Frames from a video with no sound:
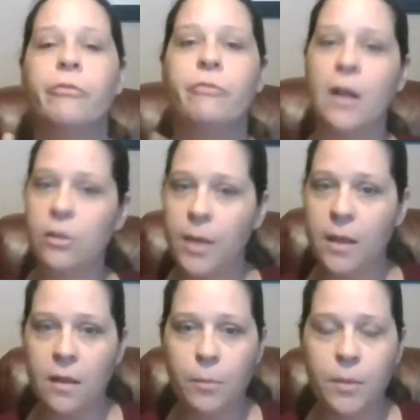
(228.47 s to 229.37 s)
following
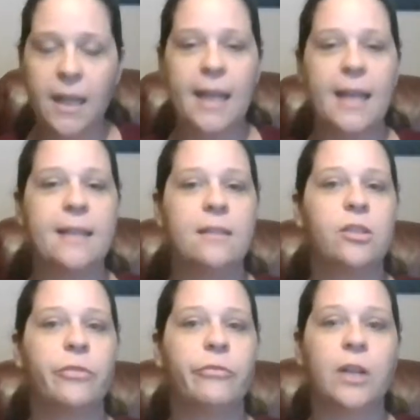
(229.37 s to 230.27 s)
their plans,
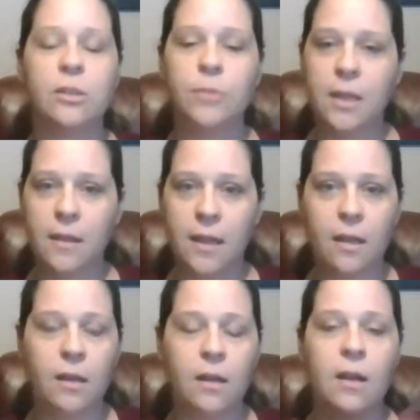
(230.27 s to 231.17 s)
you're following
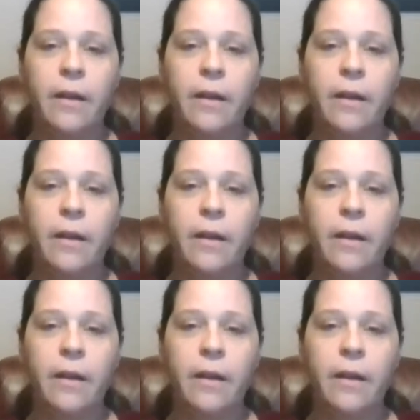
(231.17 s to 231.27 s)
their